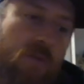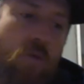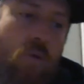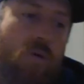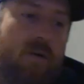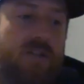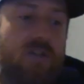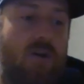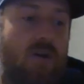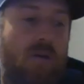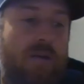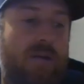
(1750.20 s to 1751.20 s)
the Lord is
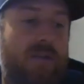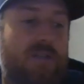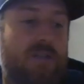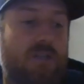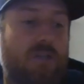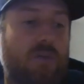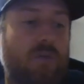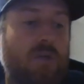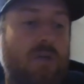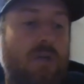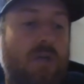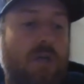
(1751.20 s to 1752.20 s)
calling us to do.
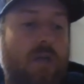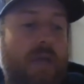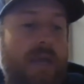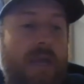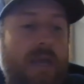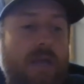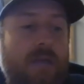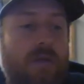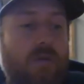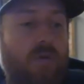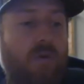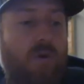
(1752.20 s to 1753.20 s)
And
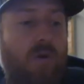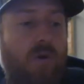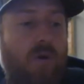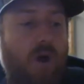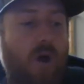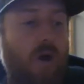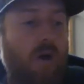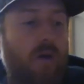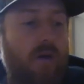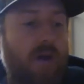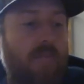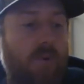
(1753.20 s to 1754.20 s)
our
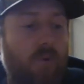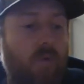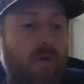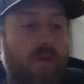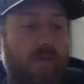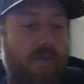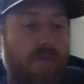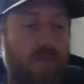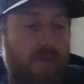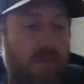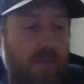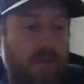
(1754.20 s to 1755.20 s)
number one
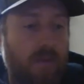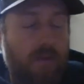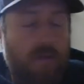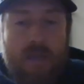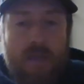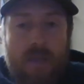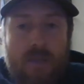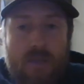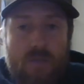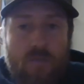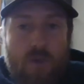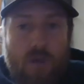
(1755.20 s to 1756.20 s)
thing is,
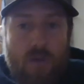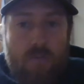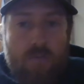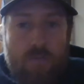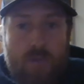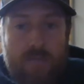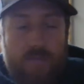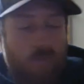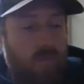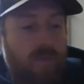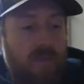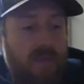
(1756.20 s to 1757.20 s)
even
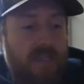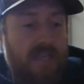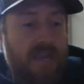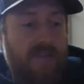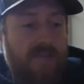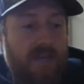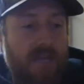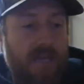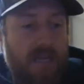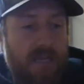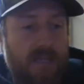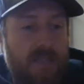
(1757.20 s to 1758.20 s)
with Less Haven,
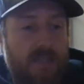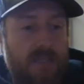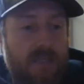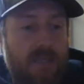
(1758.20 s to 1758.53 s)
is